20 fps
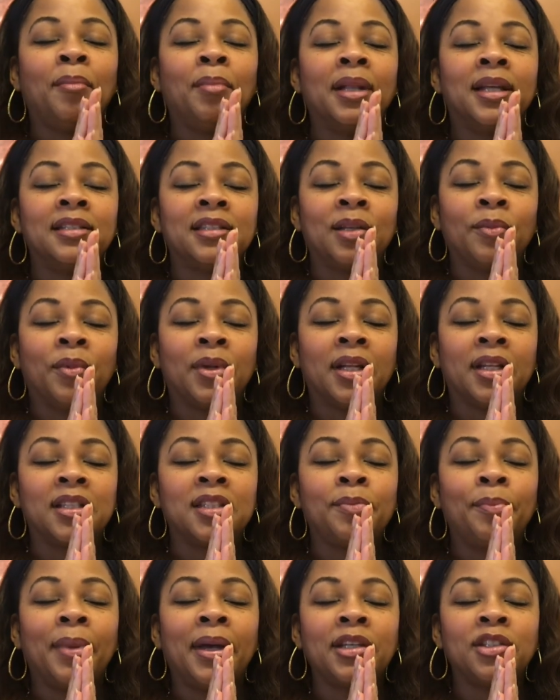Bless them with a
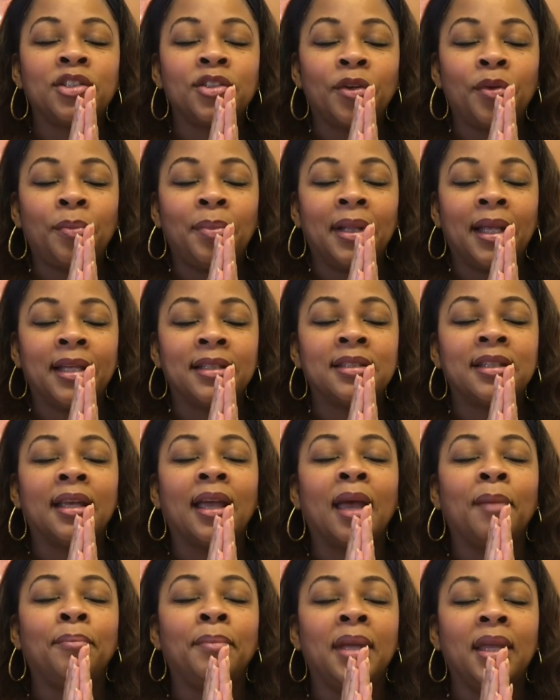special
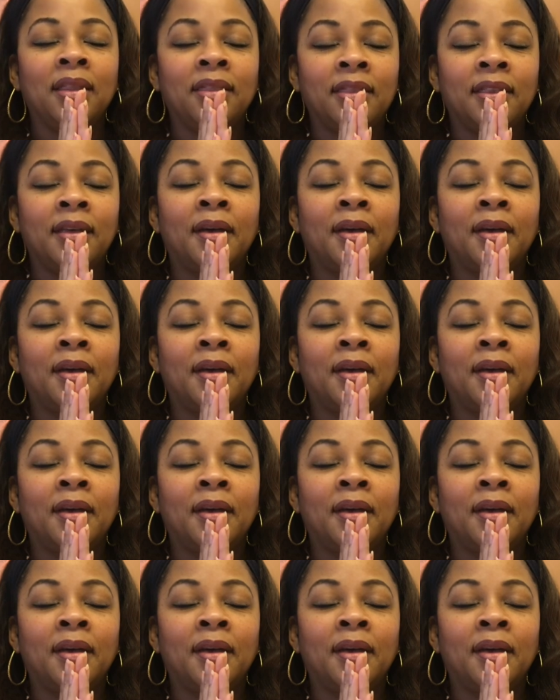blessing and meet